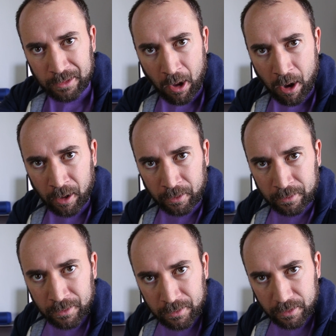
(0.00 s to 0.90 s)

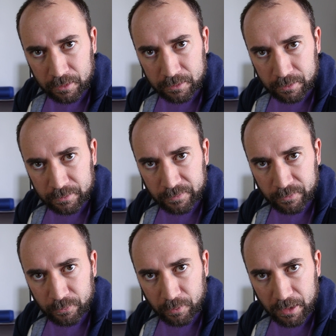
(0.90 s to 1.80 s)
along a little
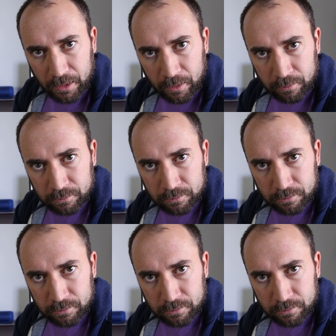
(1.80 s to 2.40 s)
too well.